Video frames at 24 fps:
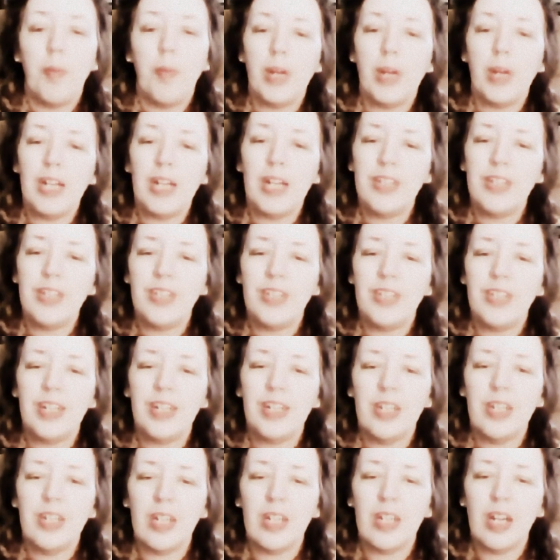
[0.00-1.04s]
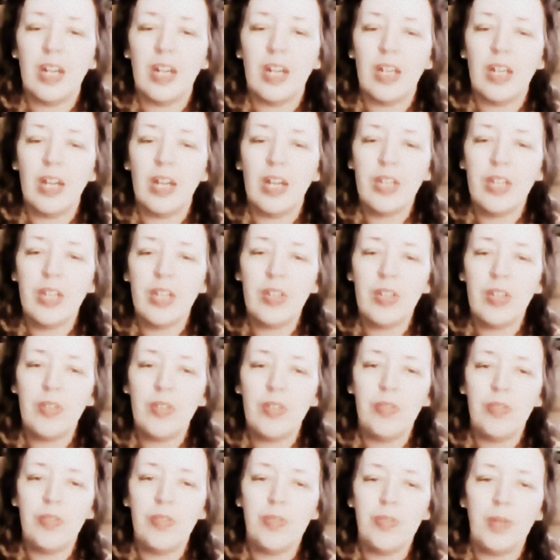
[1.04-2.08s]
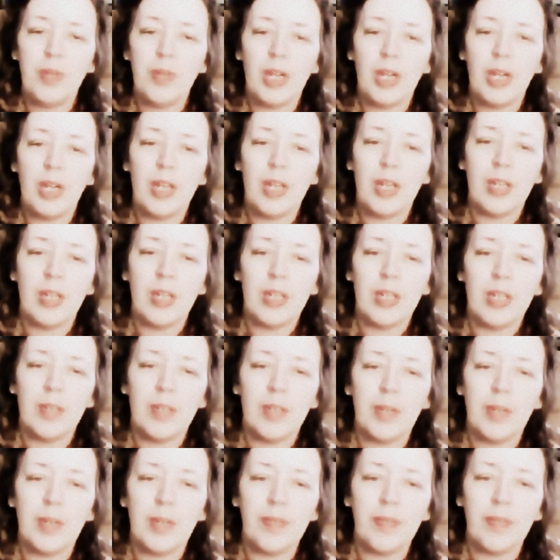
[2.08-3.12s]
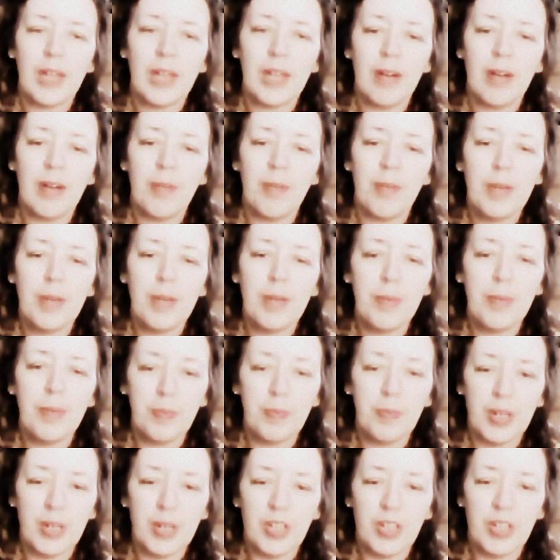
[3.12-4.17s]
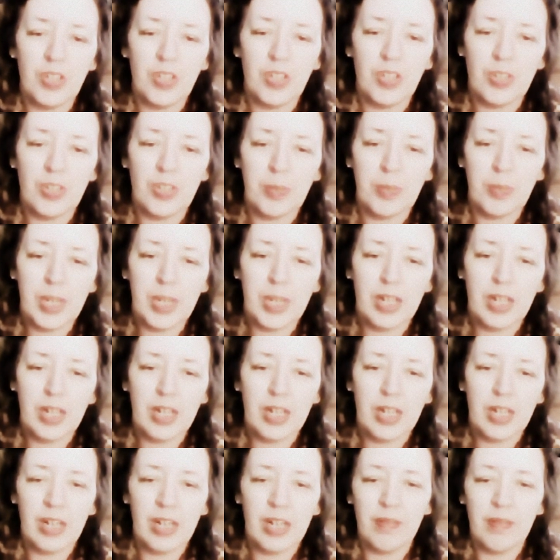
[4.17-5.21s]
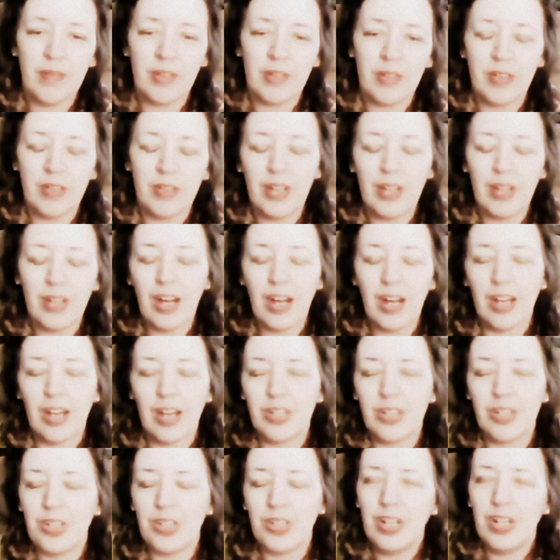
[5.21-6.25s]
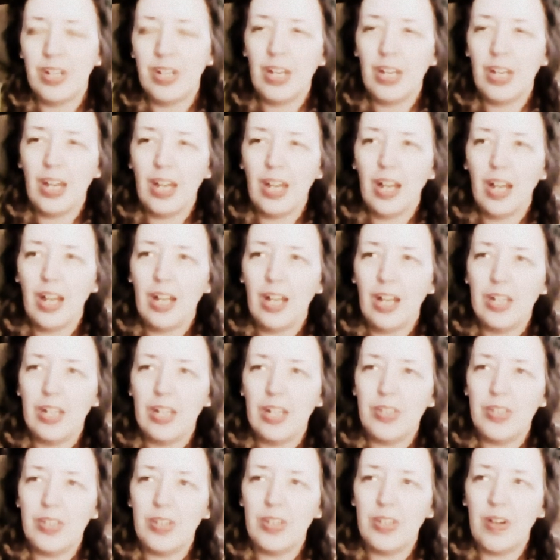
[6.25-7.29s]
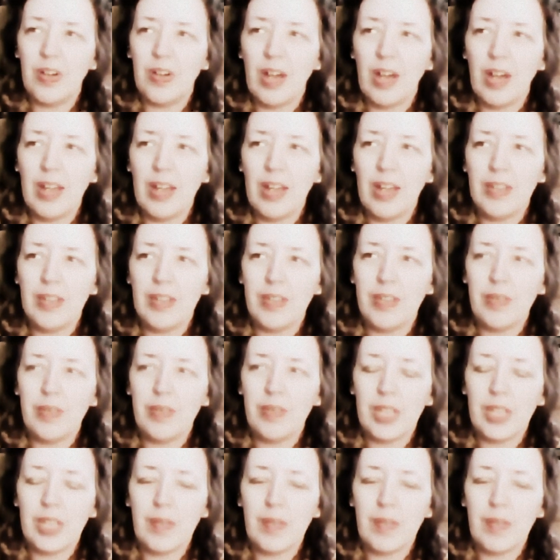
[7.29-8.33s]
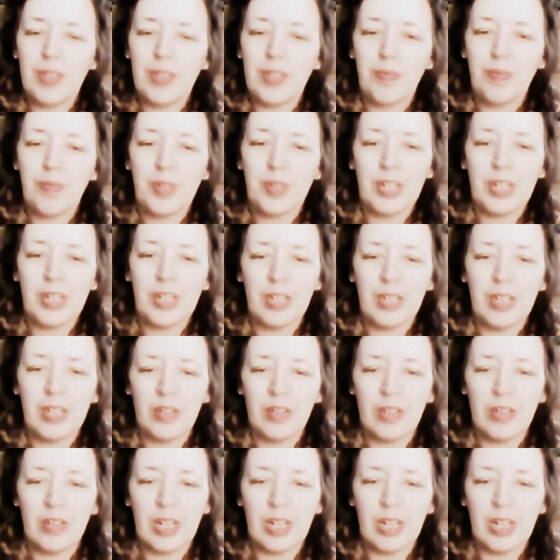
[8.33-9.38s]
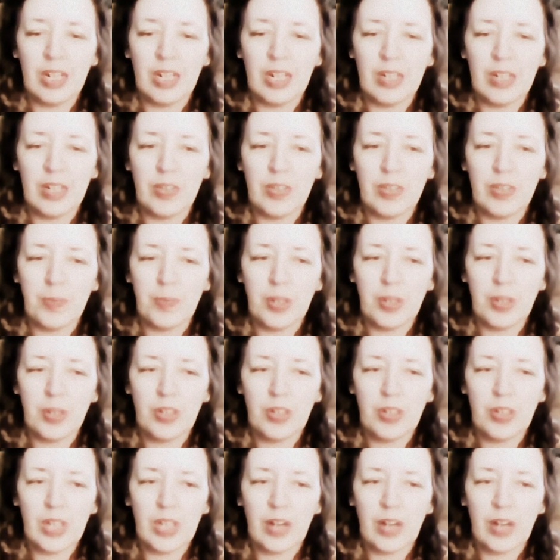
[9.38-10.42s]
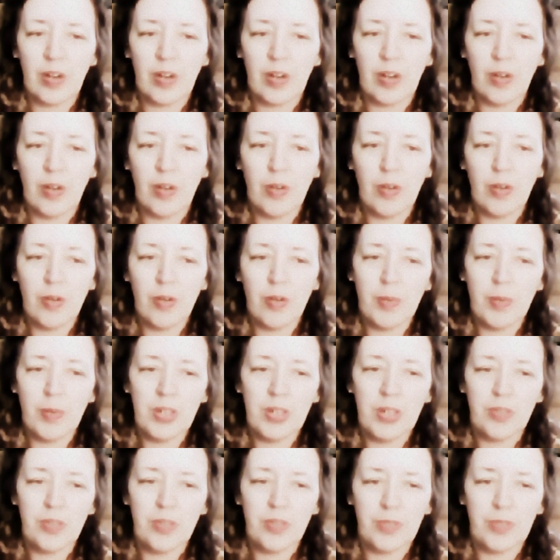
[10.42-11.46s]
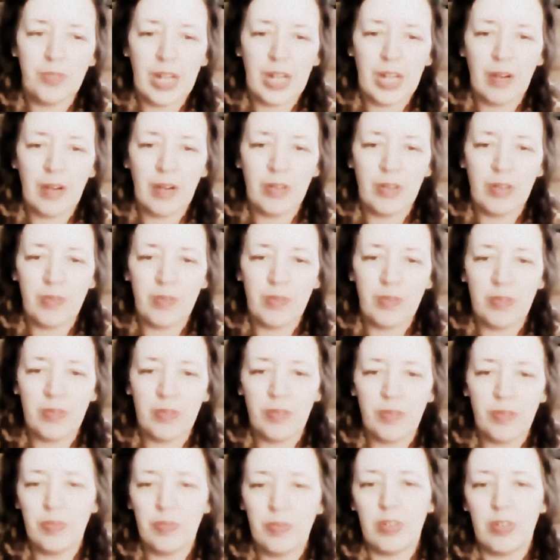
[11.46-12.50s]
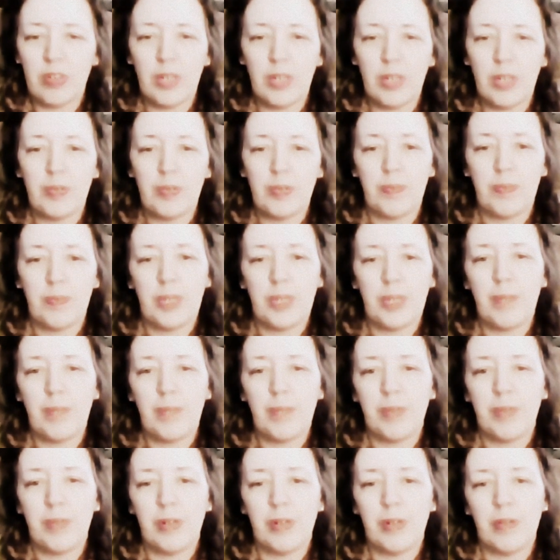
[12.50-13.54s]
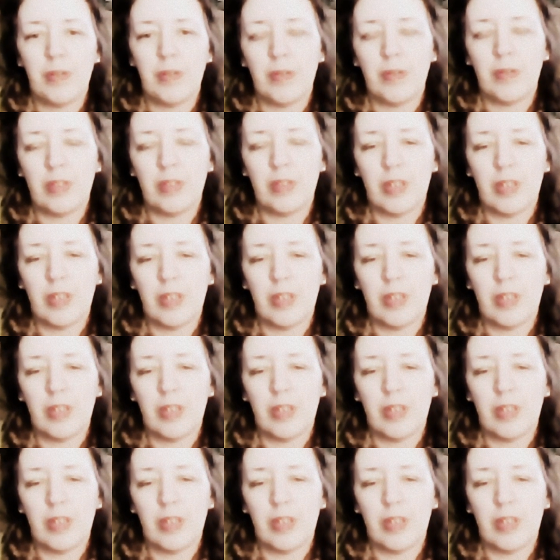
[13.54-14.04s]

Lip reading: But I decided I could use my flower paper punches and make a kind of a collage. So I was having some fun the other day. I just punched out a whole bunch of flowers with different types of paper, with